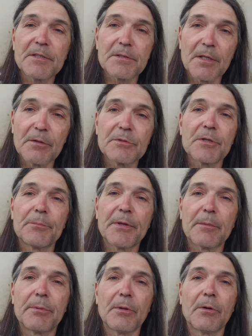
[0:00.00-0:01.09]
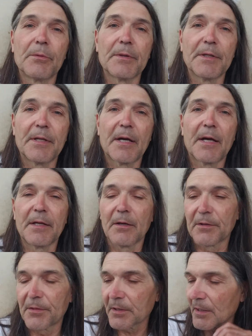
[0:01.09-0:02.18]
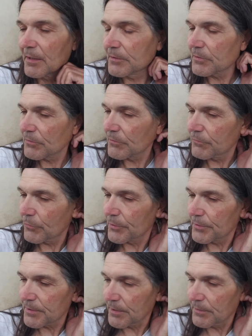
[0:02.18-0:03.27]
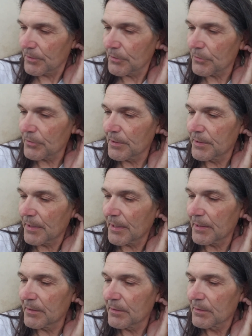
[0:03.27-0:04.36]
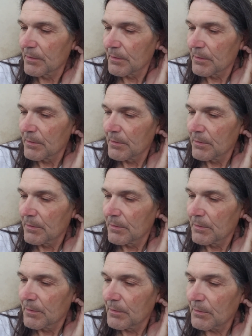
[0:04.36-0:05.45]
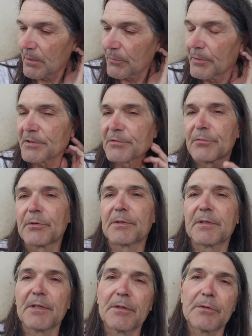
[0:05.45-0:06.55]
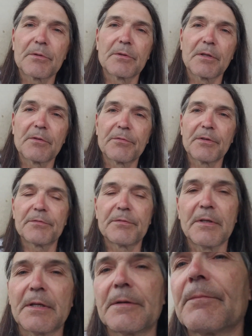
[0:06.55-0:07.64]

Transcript: it was a big blow when he died. I think I turned 14 the year he died. Or I was 14 turning 15.